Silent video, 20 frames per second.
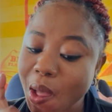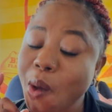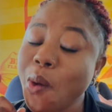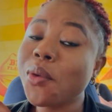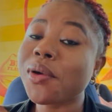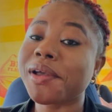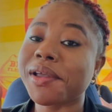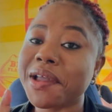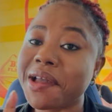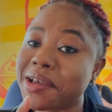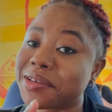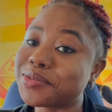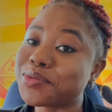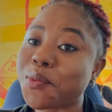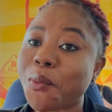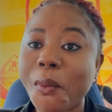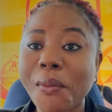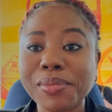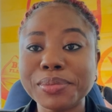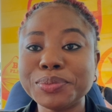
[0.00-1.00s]
Okay, guys.
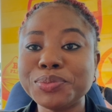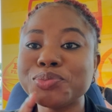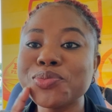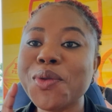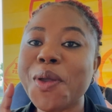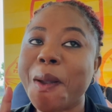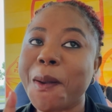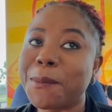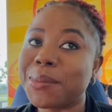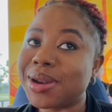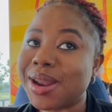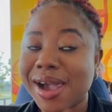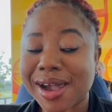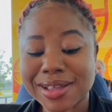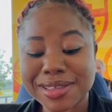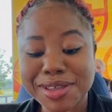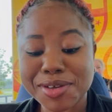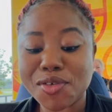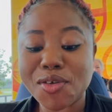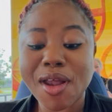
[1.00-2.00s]
Now I
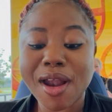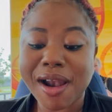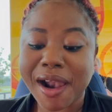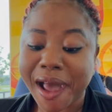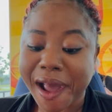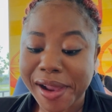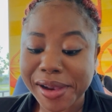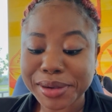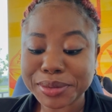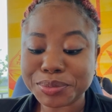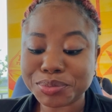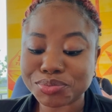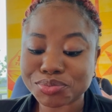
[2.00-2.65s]
got to run a lie.